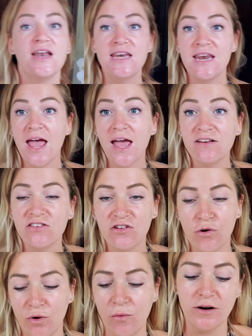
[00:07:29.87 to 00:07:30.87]

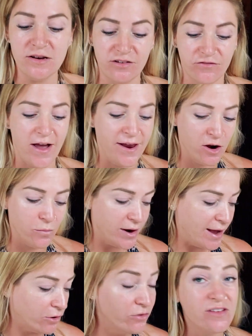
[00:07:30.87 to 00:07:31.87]
Next, we want to define our
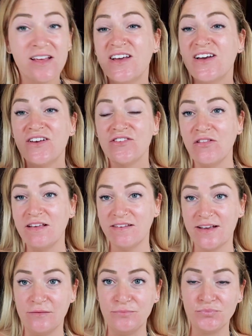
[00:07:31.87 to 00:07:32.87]
brows. So
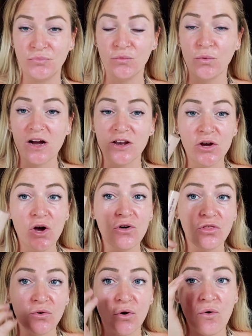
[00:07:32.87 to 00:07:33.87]
listen, we're gonna go
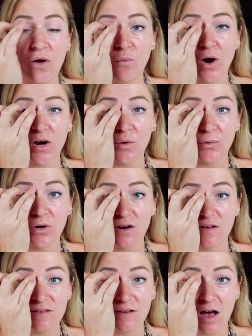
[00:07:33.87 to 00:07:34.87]
through and we're gonna
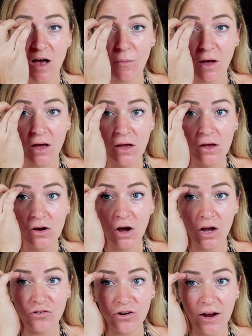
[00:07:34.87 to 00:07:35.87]
put some
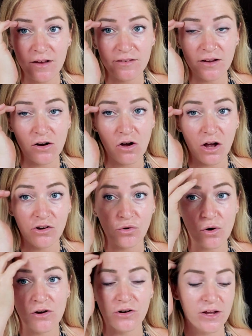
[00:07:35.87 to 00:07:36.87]
contrast and
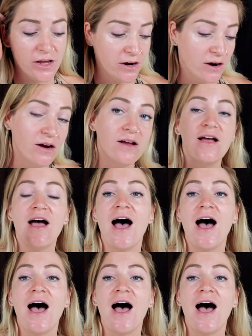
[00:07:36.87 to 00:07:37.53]
contour under here.